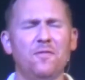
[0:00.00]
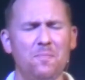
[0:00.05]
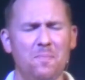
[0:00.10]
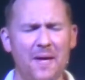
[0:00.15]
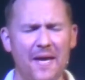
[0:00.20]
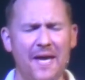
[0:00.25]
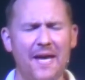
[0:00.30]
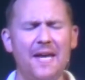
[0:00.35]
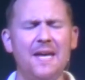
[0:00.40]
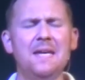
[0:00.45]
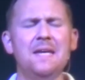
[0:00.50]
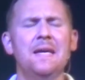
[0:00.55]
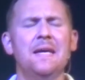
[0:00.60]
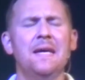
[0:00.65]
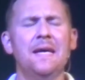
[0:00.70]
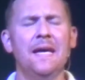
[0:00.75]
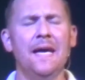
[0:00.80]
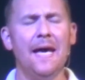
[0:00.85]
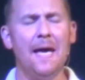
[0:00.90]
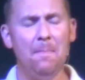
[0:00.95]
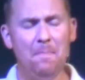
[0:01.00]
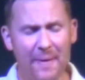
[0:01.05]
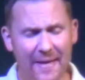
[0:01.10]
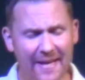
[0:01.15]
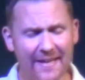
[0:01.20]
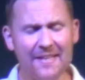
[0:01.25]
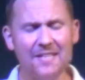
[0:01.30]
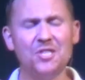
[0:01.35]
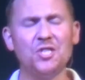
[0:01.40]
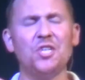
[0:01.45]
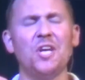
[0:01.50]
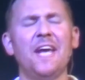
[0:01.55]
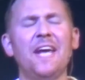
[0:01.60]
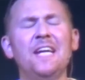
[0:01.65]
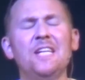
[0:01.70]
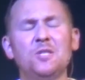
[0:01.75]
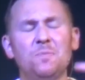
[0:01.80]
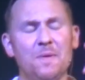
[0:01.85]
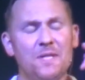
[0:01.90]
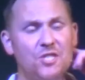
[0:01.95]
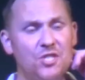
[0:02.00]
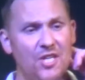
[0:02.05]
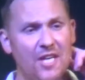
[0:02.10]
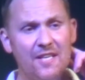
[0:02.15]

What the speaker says: of me and begin to change me.